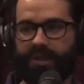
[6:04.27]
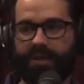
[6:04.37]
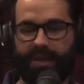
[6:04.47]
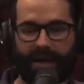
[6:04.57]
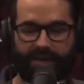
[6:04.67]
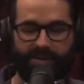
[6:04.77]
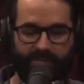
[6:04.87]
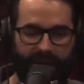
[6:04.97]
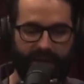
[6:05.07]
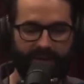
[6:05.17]
as a
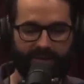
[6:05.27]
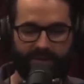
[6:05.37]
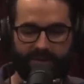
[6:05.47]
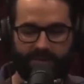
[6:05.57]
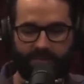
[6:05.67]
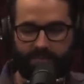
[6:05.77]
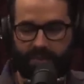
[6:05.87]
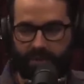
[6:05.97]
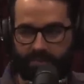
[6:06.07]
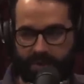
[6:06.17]
man to just
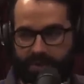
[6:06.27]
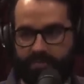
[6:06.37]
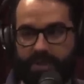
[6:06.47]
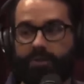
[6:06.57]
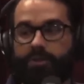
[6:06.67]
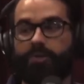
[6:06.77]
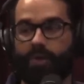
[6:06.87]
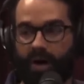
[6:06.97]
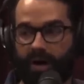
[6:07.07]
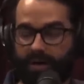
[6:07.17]
be who you
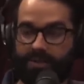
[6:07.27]
are.